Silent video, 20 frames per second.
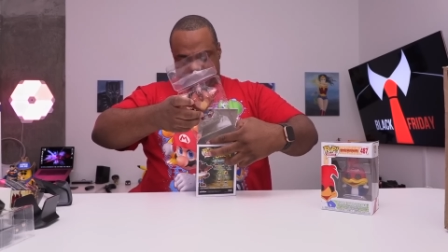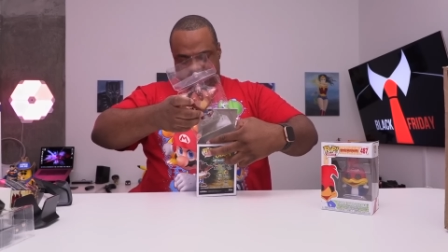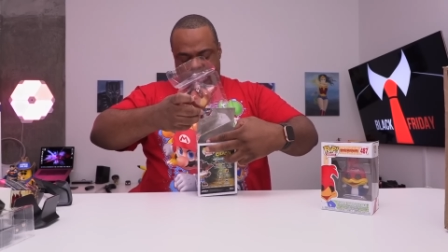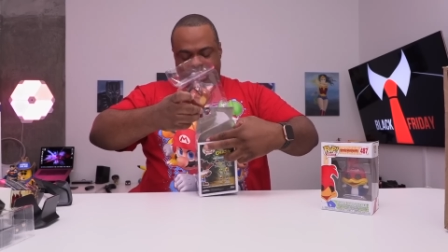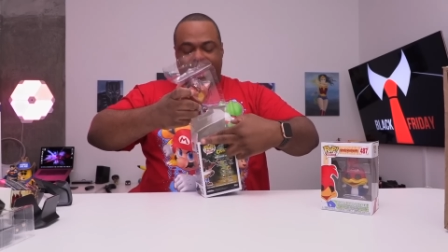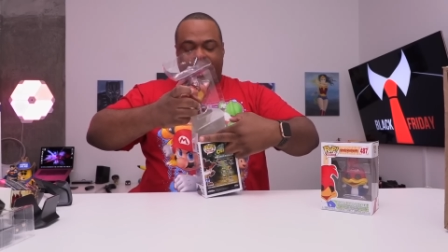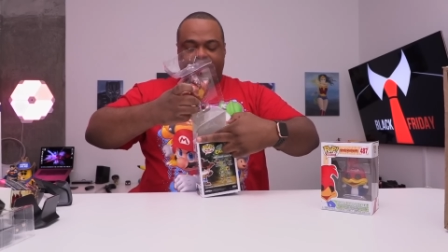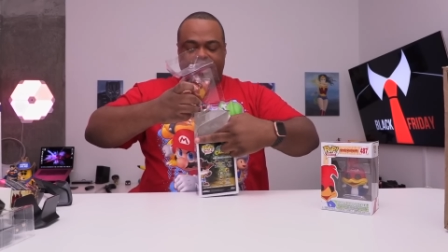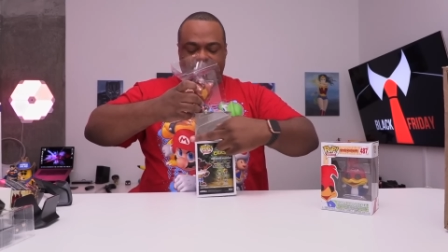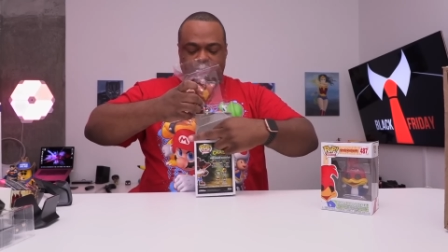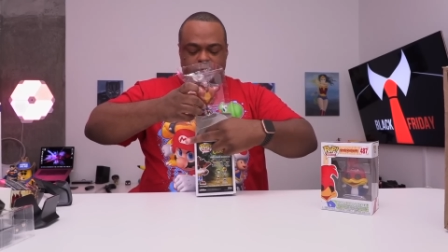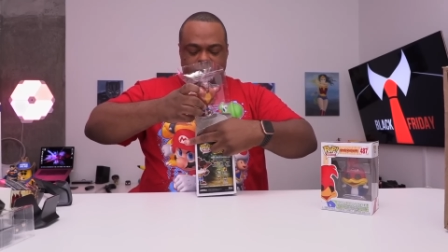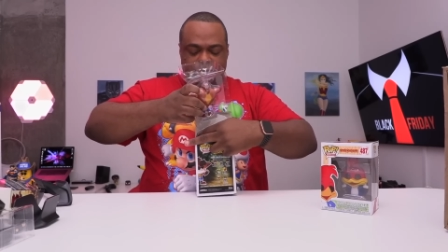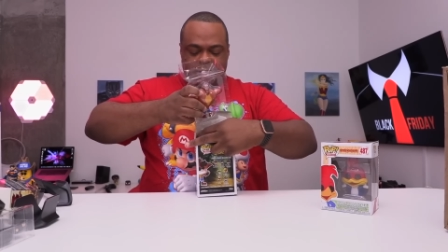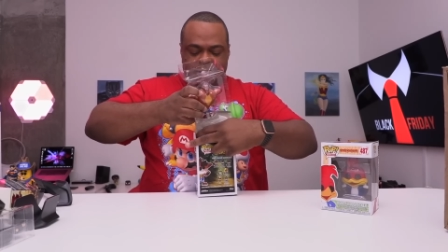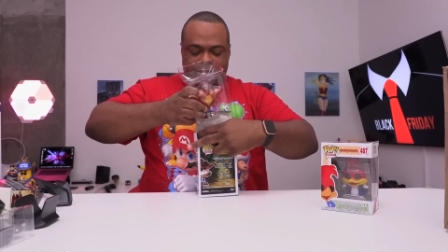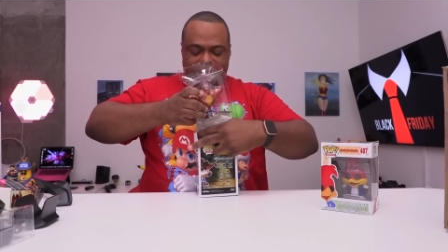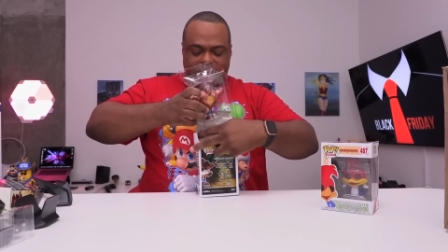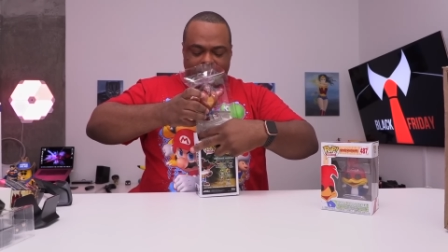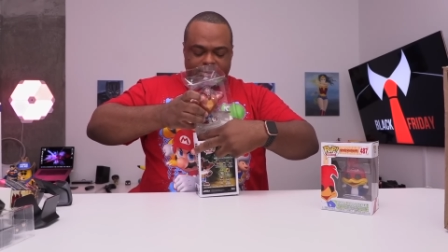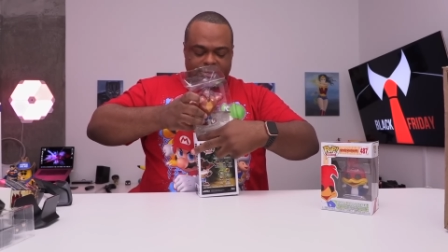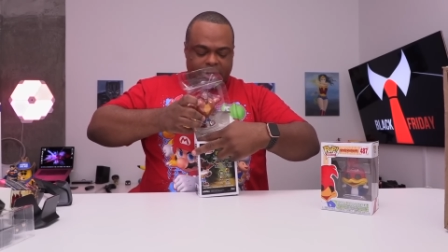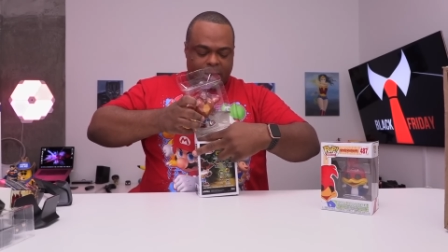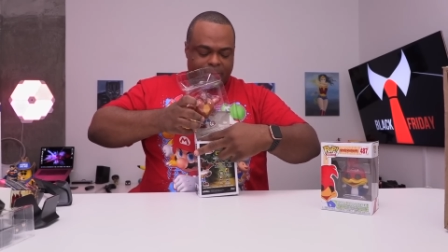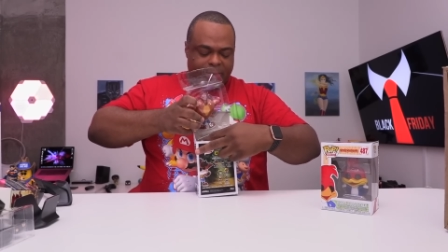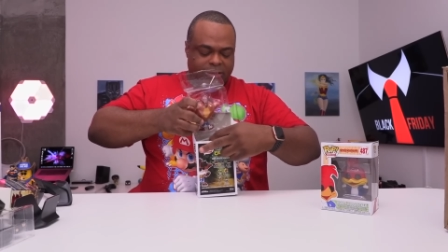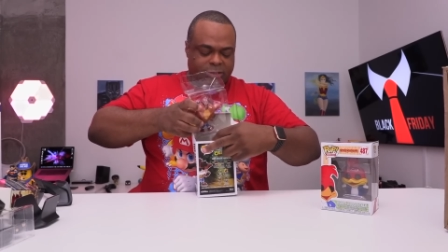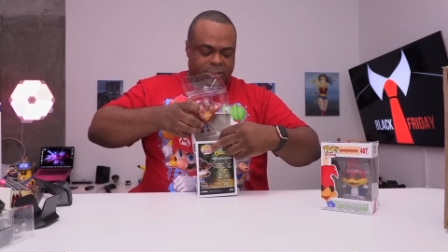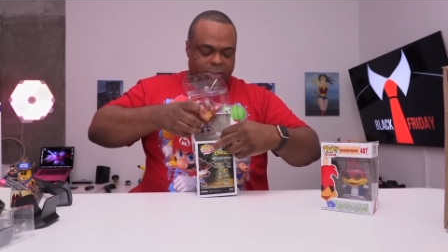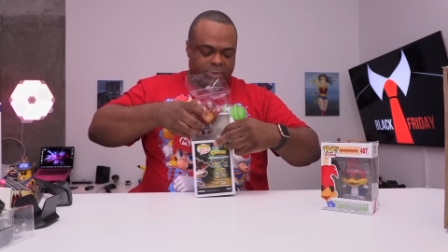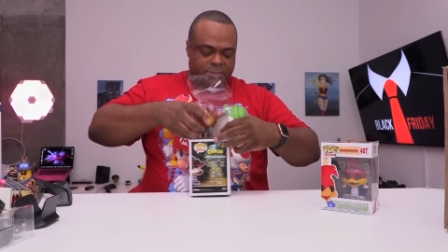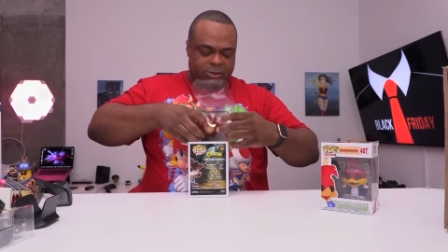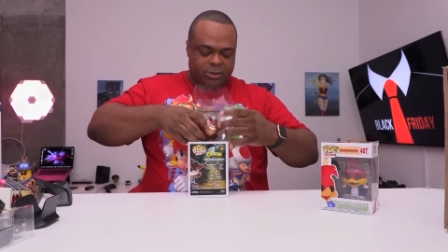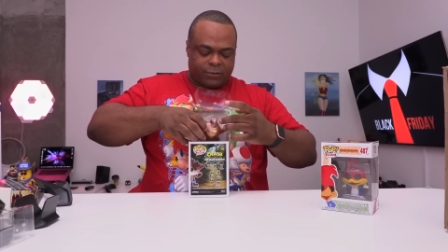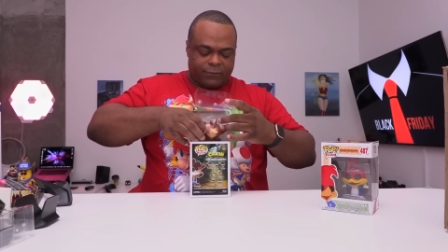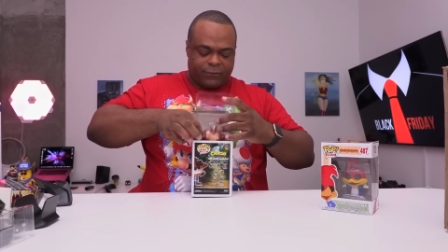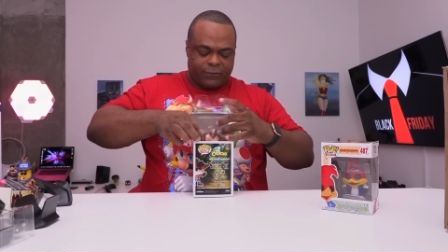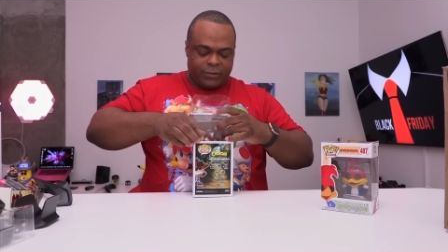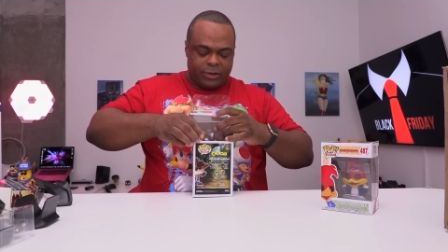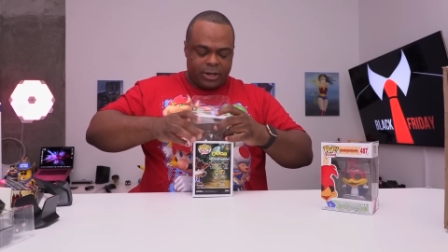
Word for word: uh, yeah, this was a GameStop exclusive.